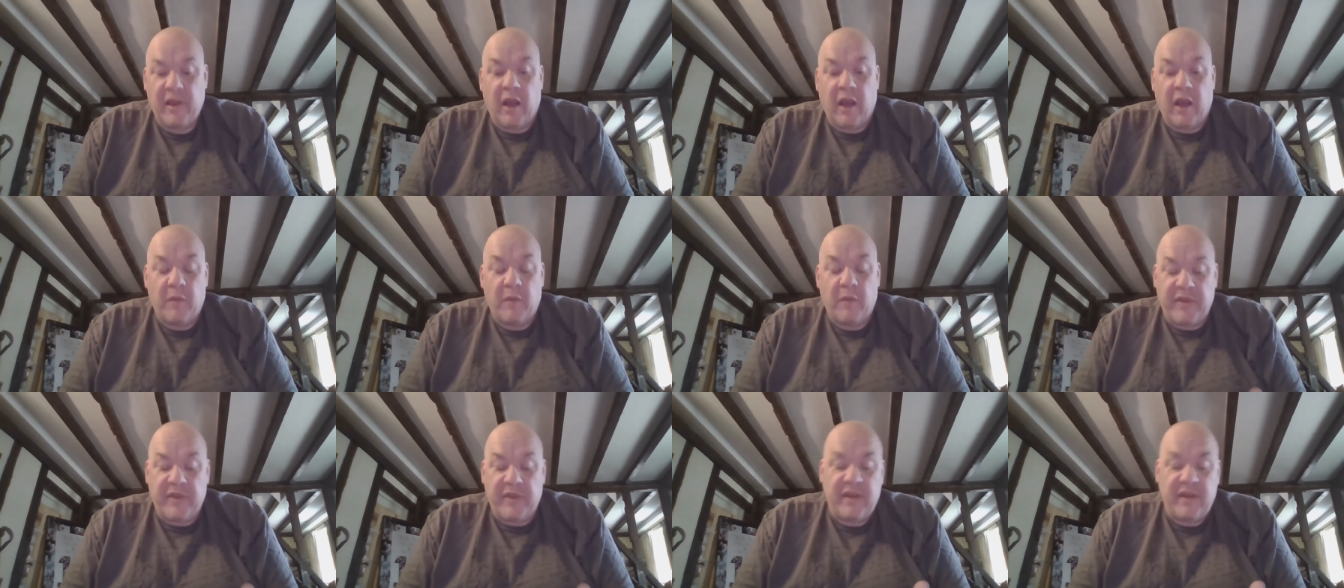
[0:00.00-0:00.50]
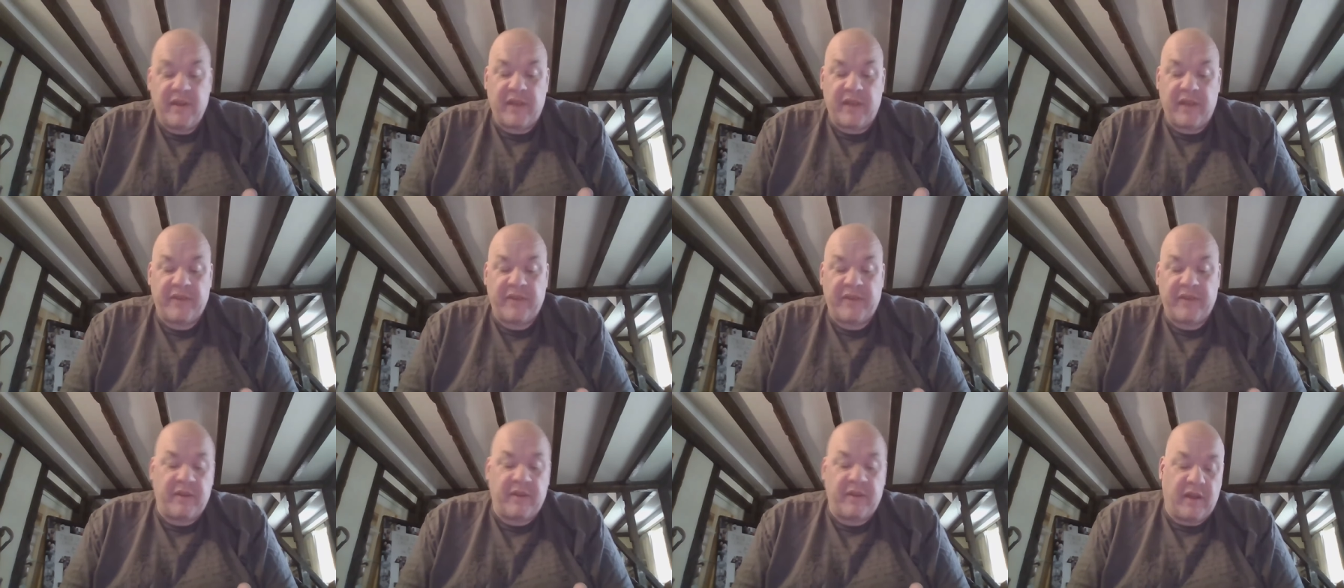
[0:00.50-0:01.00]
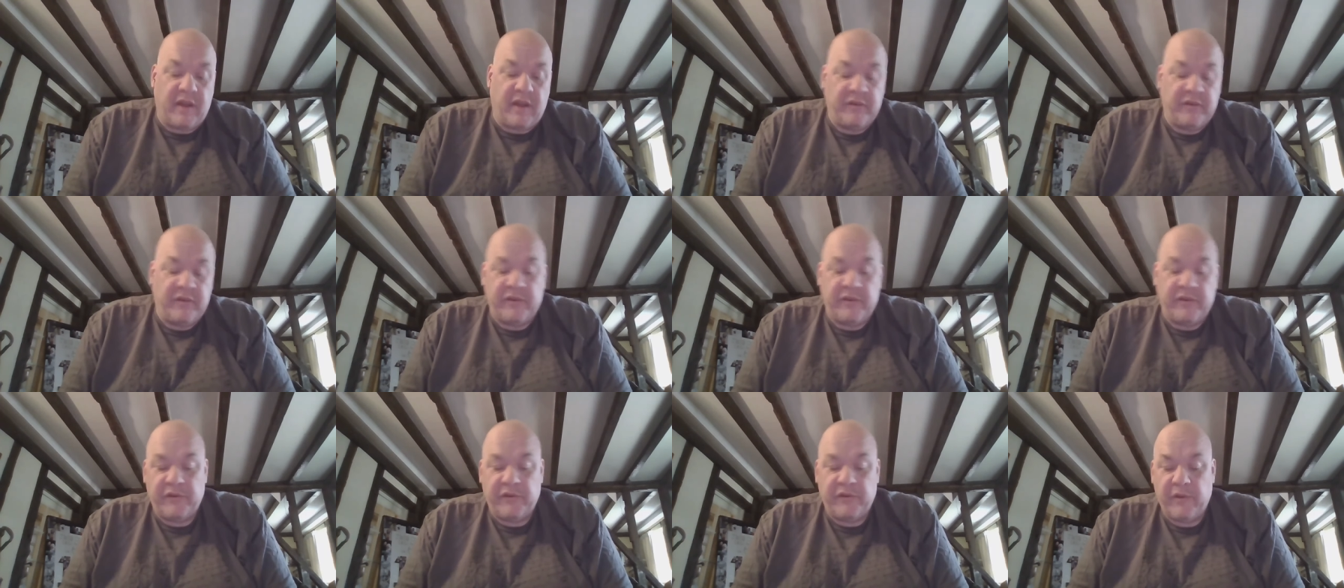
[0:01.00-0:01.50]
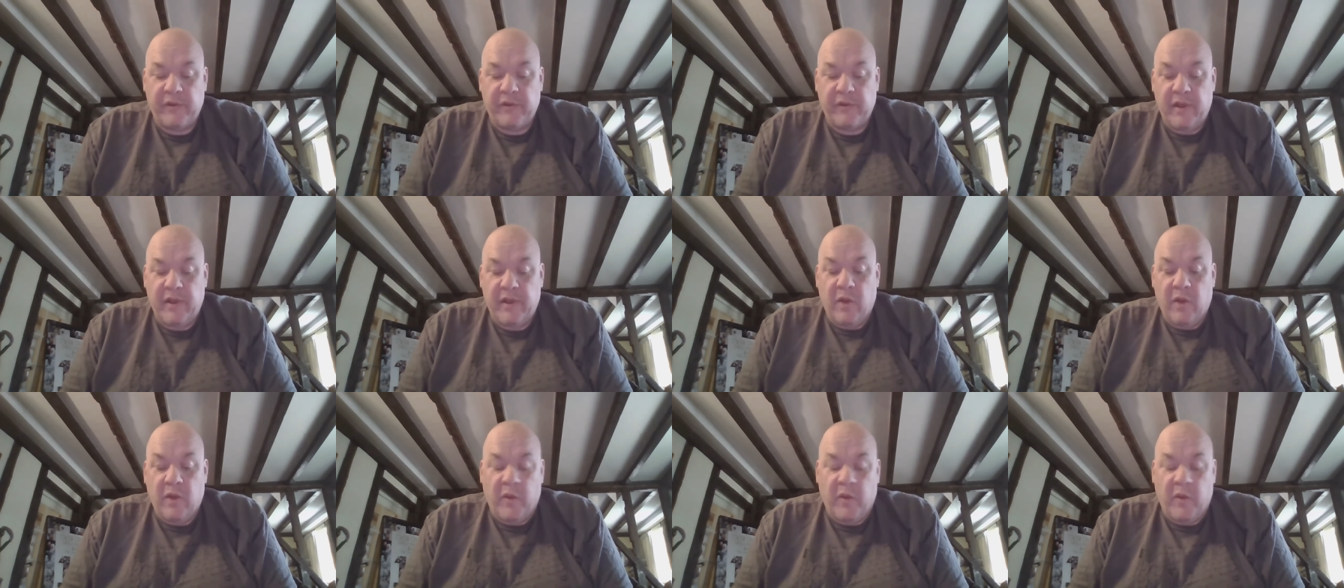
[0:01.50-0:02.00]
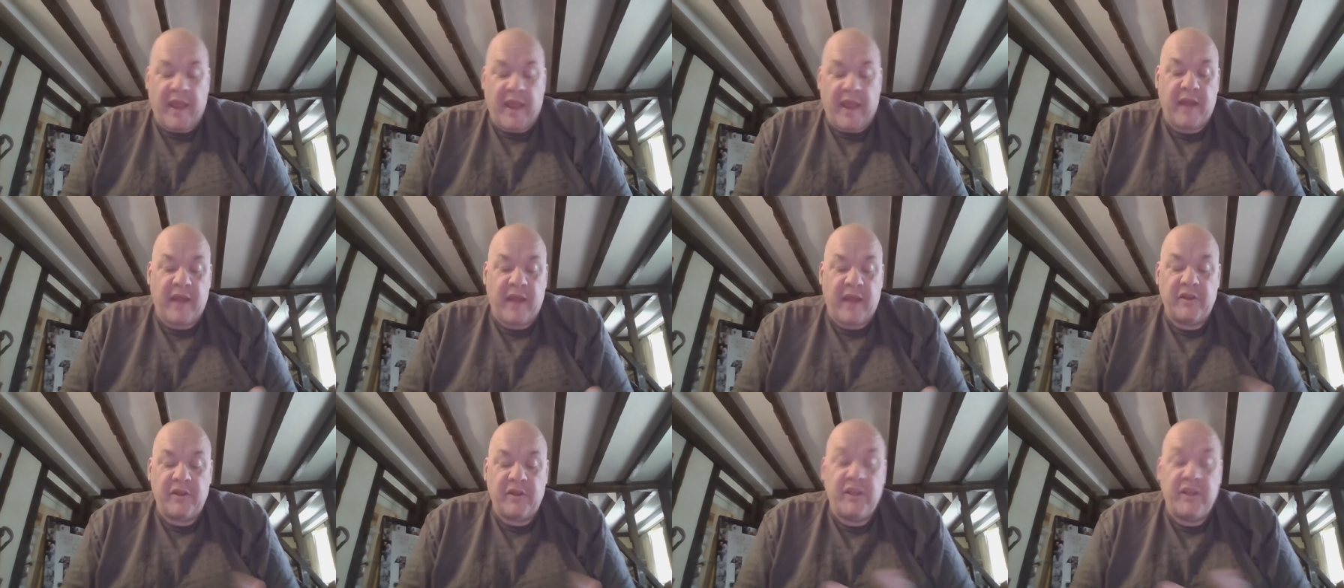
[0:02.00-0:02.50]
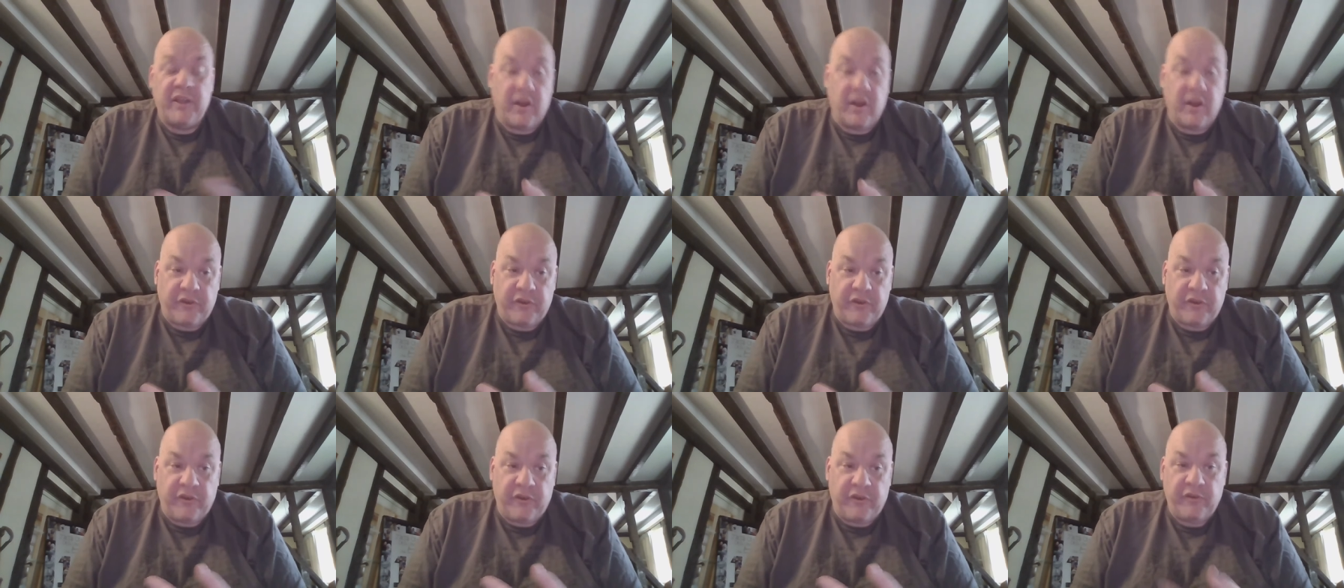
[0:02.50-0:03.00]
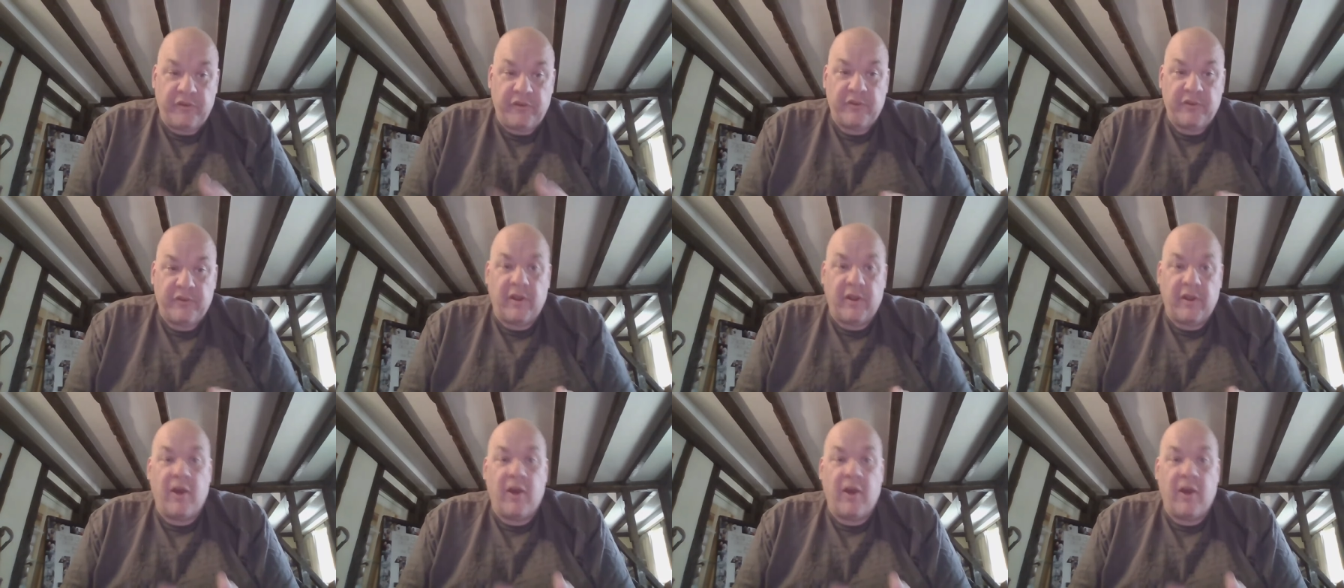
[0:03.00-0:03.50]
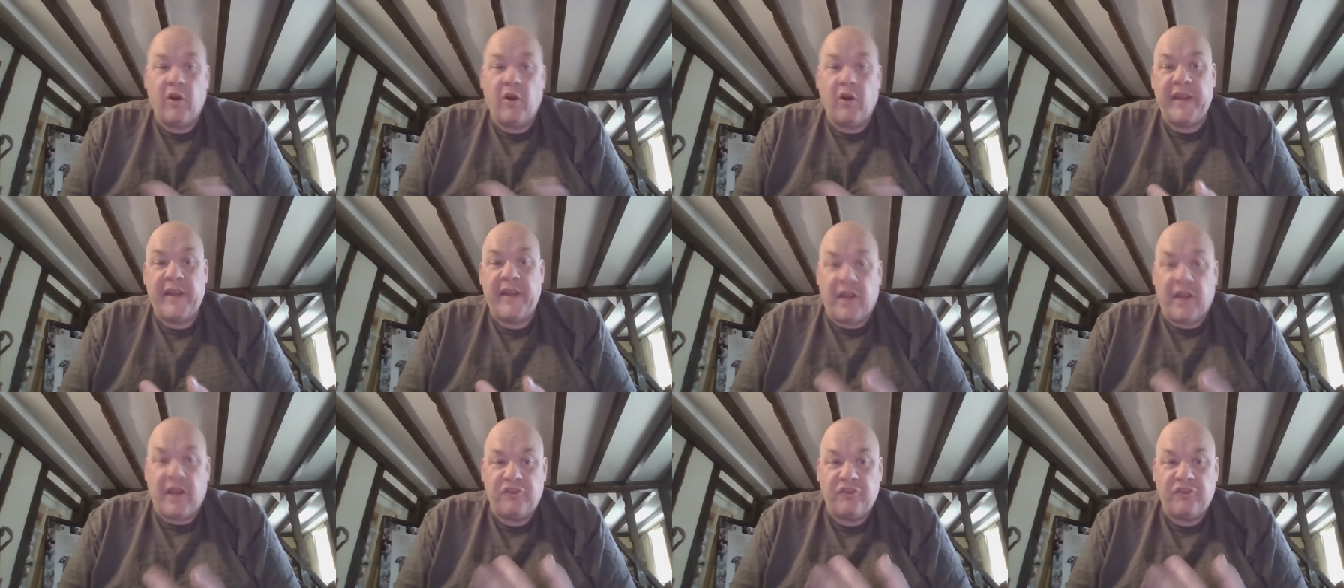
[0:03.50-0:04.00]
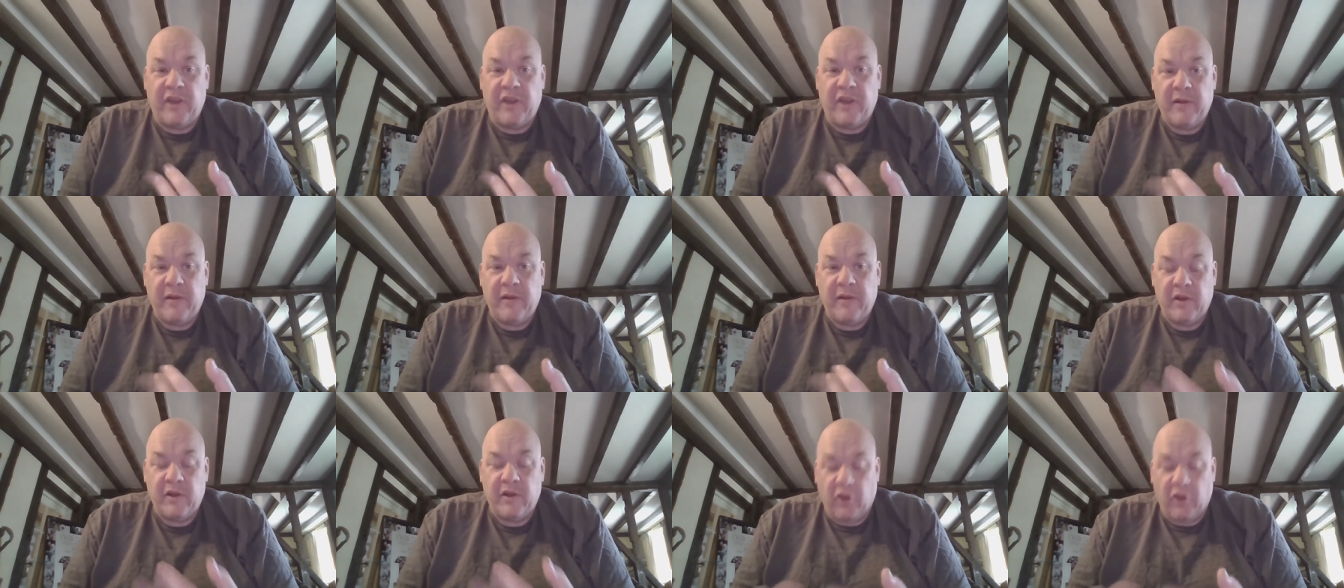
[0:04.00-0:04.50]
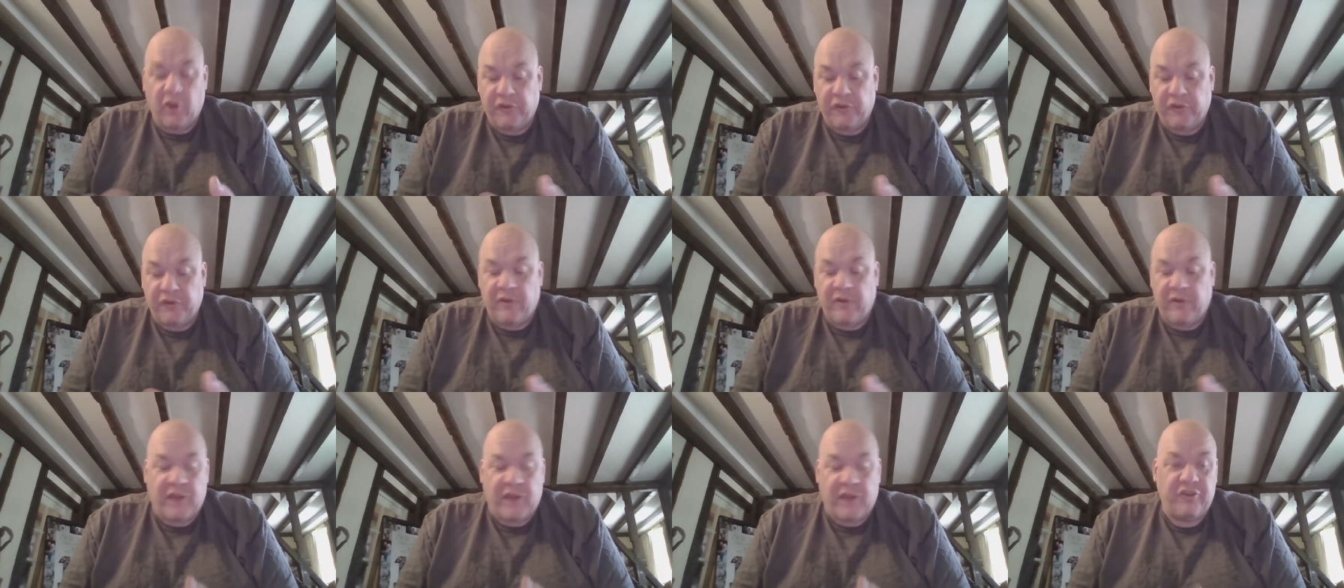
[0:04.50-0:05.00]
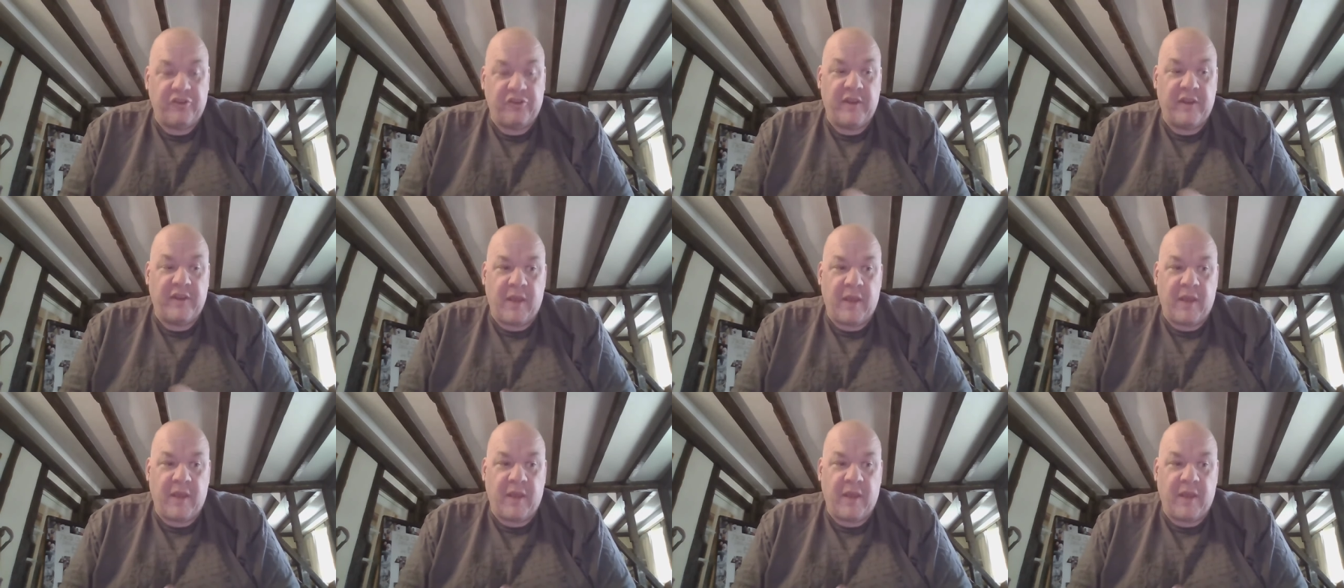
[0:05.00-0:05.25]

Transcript: And within that Southern Hunters, we had youngsters like Ollie Usher and Oscar Usher.